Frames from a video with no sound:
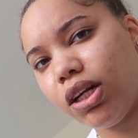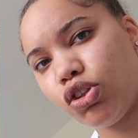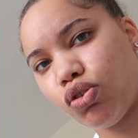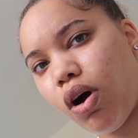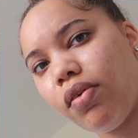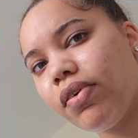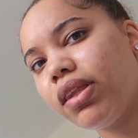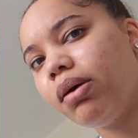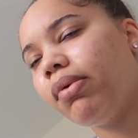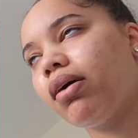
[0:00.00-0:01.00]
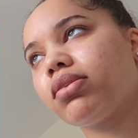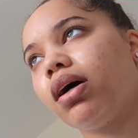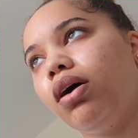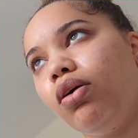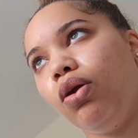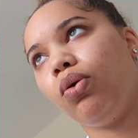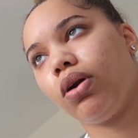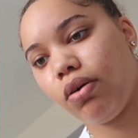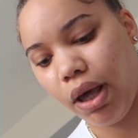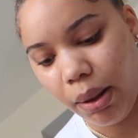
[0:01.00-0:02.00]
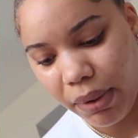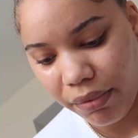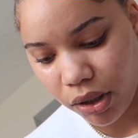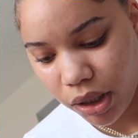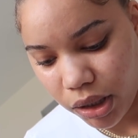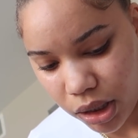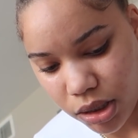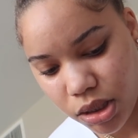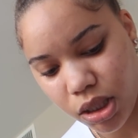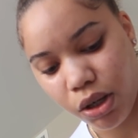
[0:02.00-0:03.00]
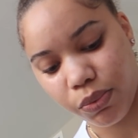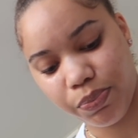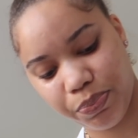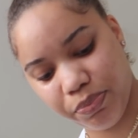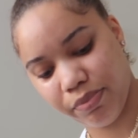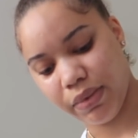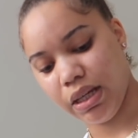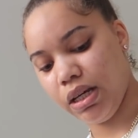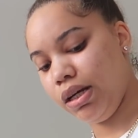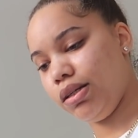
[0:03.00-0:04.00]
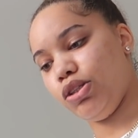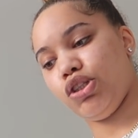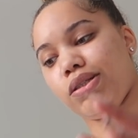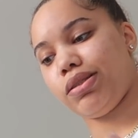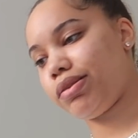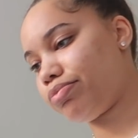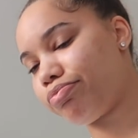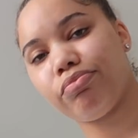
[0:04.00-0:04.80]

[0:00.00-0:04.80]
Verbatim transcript: in a draw for them and i was like oh lord okay i'm never gonna get these so just